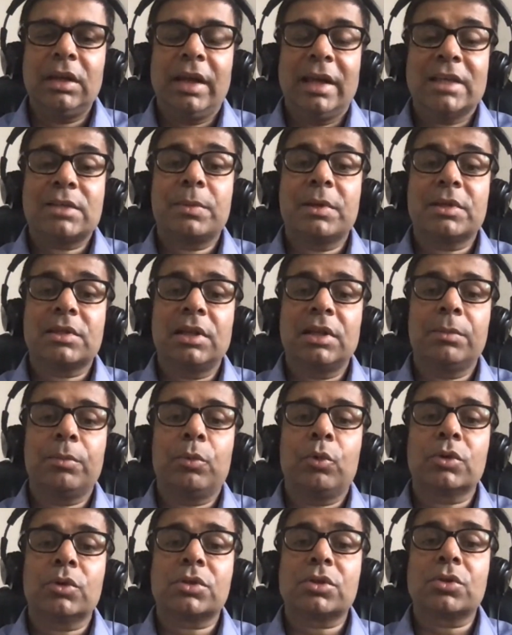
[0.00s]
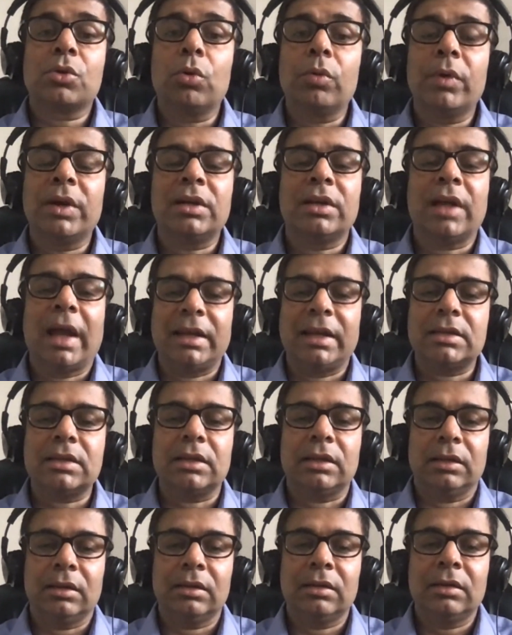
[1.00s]
especially post COVID
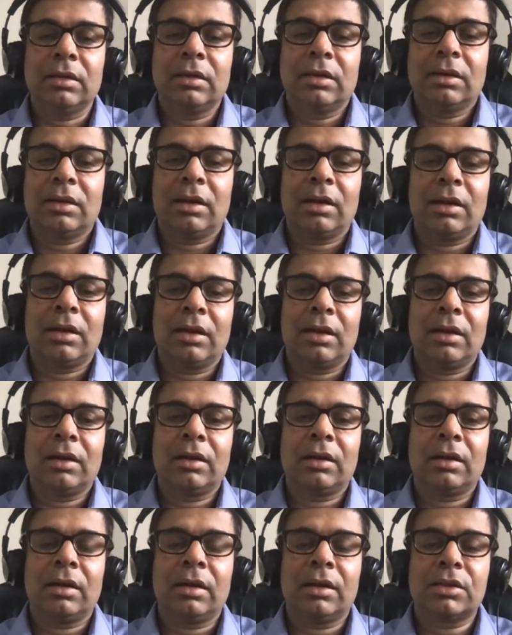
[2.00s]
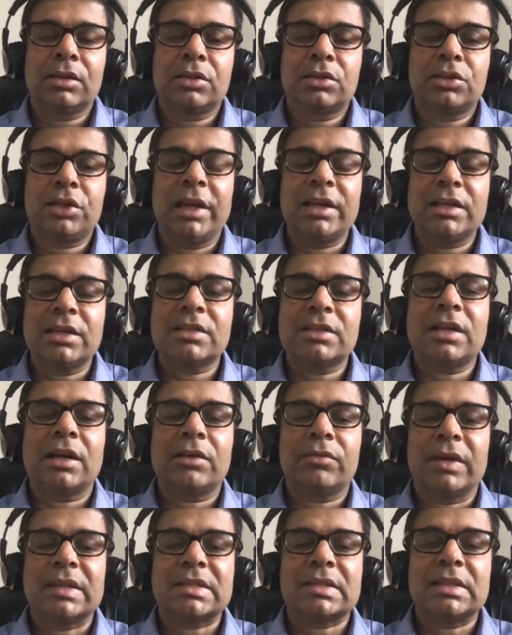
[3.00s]
19 changes that
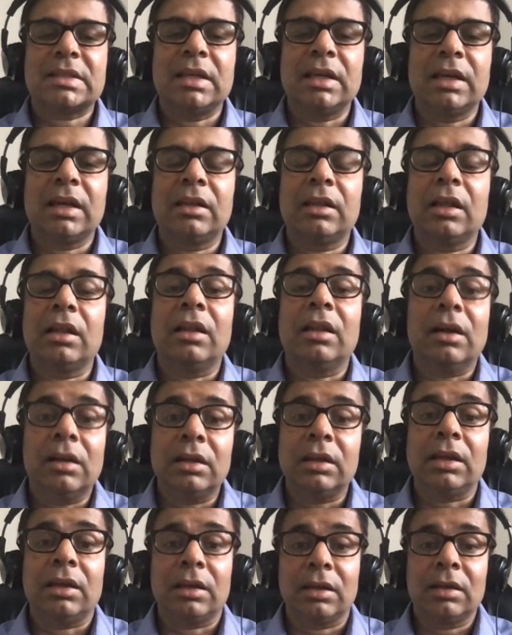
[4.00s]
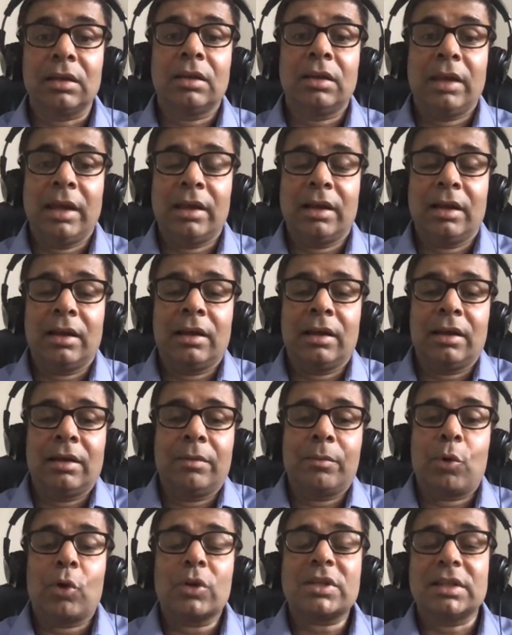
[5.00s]
we are seeing in the learning
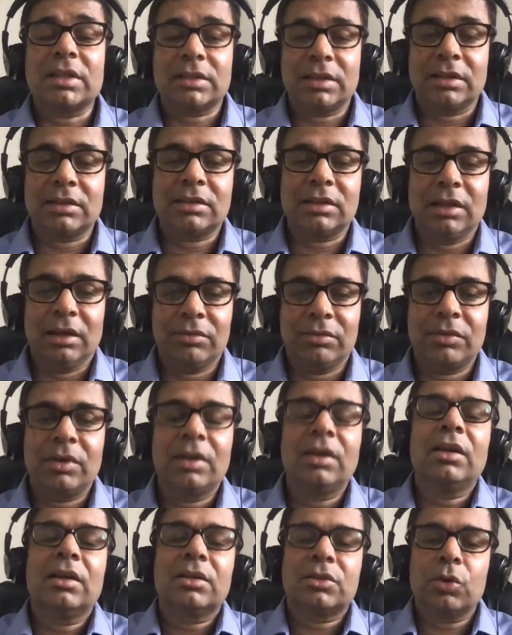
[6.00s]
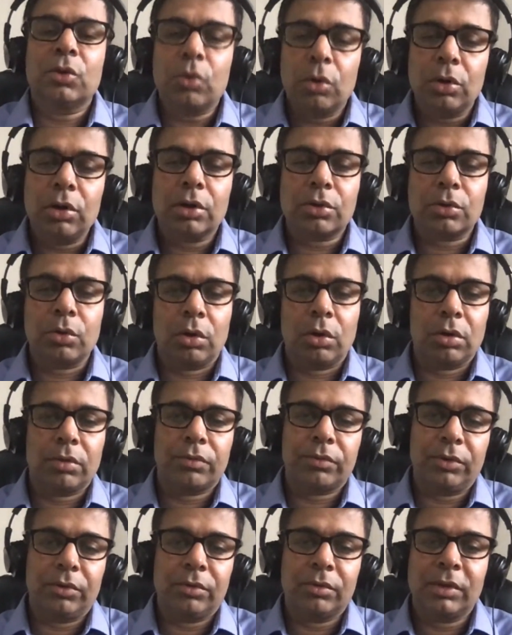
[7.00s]
process itself. So good luck to all
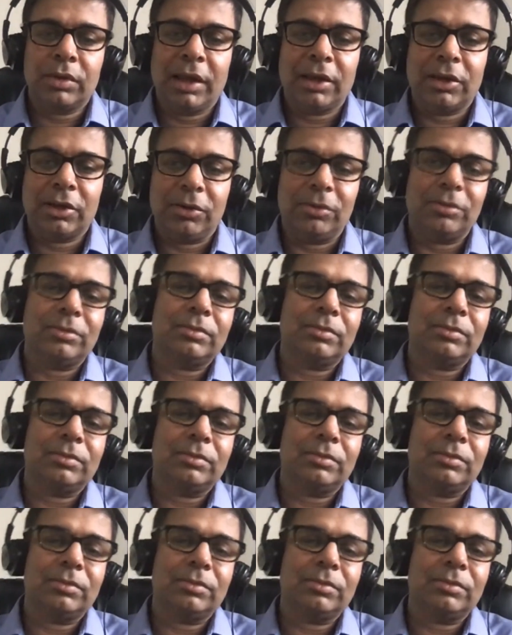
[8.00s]
of you. Thank you.